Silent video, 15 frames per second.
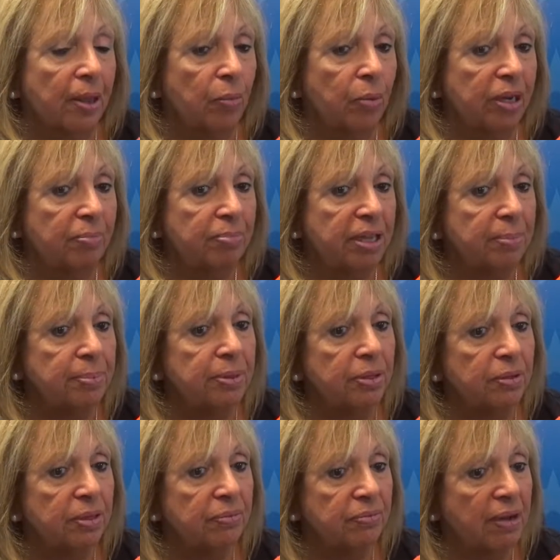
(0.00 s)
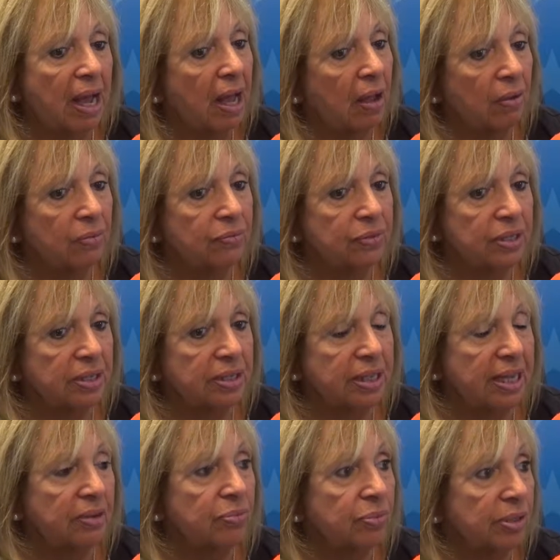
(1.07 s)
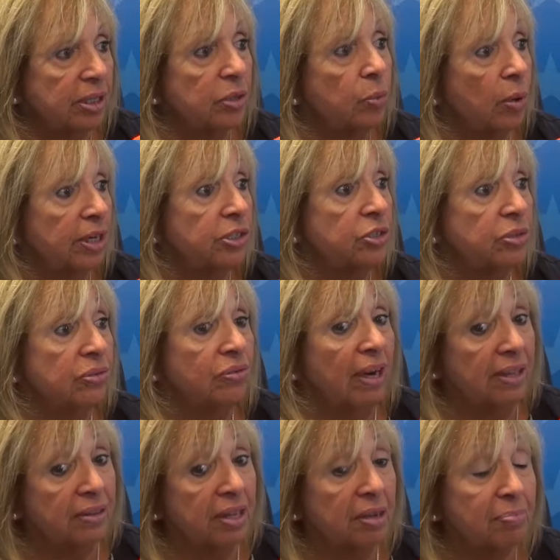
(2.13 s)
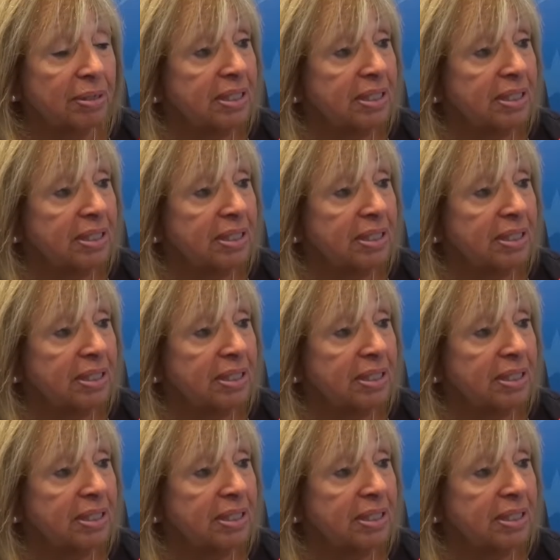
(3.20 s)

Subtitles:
when people are involved, they really want to do the right thing,